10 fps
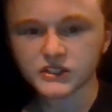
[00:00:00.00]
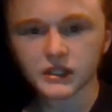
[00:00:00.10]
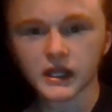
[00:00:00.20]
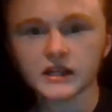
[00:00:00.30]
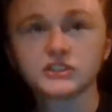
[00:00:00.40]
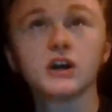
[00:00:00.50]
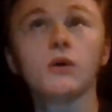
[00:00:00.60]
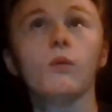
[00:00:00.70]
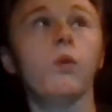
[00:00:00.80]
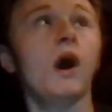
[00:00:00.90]
and the likes.
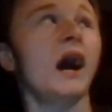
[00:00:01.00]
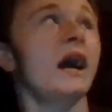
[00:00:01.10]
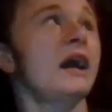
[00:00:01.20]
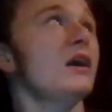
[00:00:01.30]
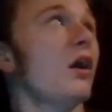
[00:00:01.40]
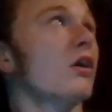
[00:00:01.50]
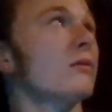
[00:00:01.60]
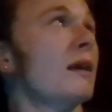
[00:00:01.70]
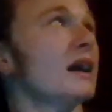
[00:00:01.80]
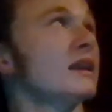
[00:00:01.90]
Why are
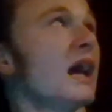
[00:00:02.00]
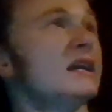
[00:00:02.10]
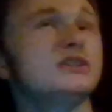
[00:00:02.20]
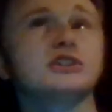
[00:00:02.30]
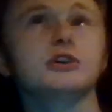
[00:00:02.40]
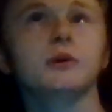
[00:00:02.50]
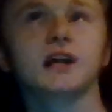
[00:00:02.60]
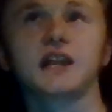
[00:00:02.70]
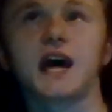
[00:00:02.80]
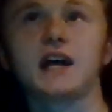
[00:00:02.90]
my lights
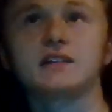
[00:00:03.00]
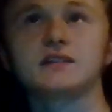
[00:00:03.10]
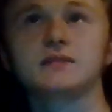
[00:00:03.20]
doing that?